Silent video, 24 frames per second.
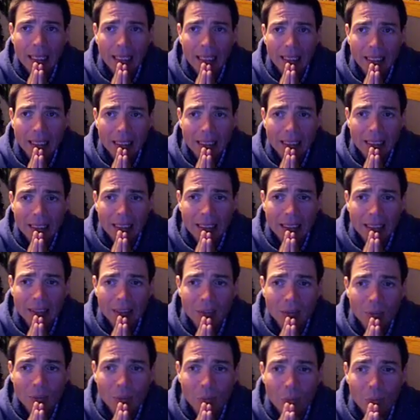And
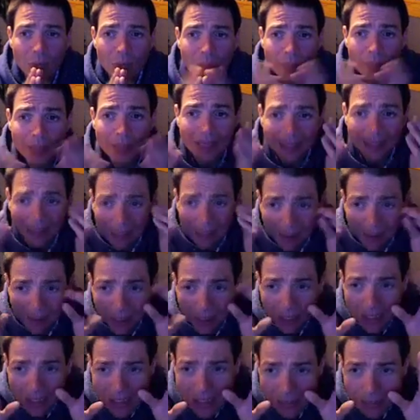our
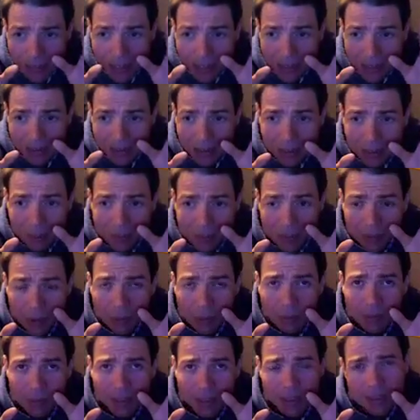eyes might not be
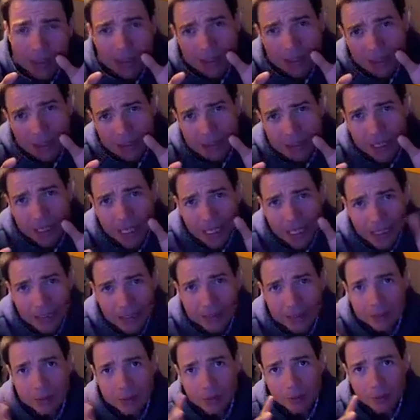open yet to
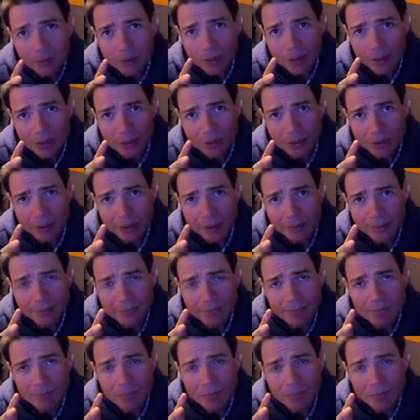exactly what we're doing.